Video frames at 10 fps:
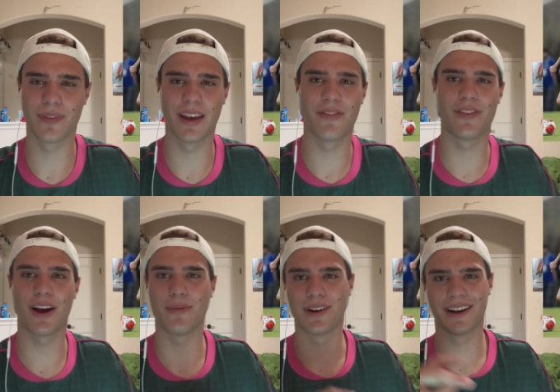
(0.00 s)
If
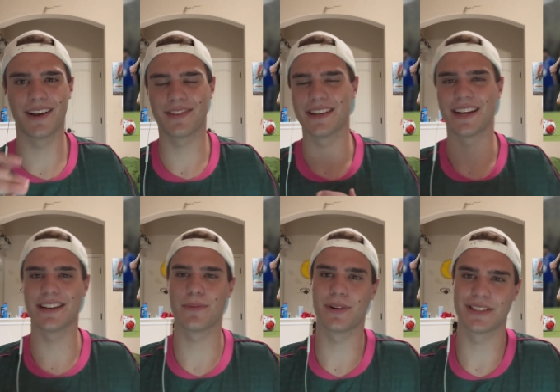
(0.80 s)
not, we're gonna have to
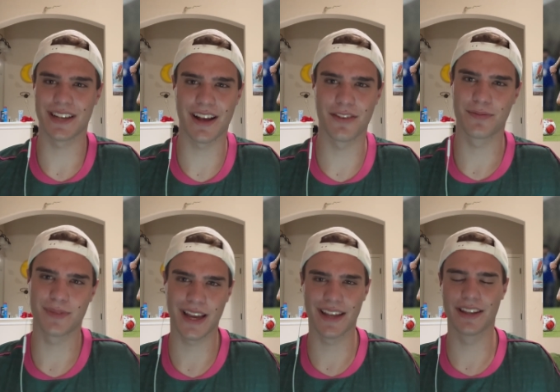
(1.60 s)
change up our style of
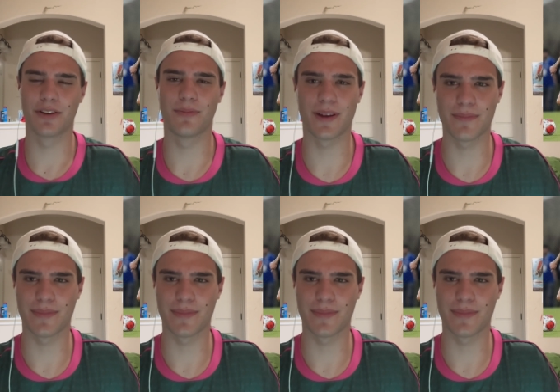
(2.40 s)
play a little bit